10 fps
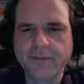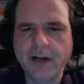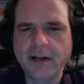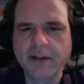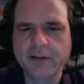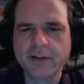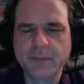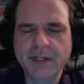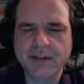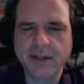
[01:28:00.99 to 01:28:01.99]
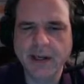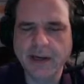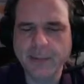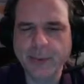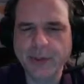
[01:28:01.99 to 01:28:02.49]
Frag color is basically the
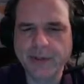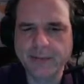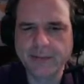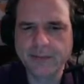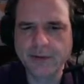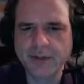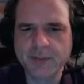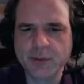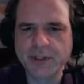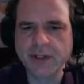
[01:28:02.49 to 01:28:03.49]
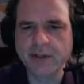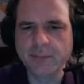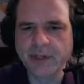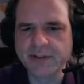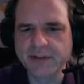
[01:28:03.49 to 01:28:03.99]
output to this particular
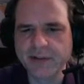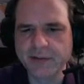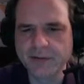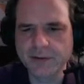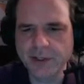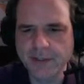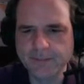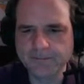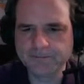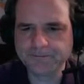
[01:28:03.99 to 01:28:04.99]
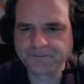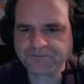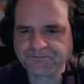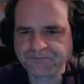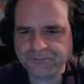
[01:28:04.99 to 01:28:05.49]
pixel on the screen,
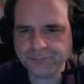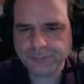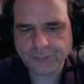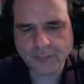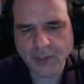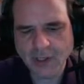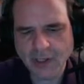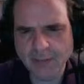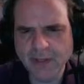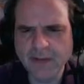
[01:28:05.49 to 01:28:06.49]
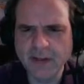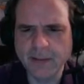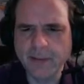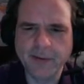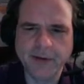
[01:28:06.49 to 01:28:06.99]
and I'm leaving
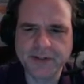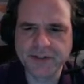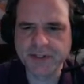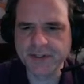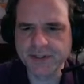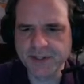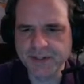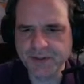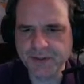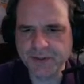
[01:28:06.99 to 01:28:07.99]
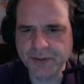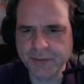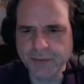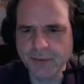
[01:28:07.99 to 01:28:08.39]
them in there just because it's easier to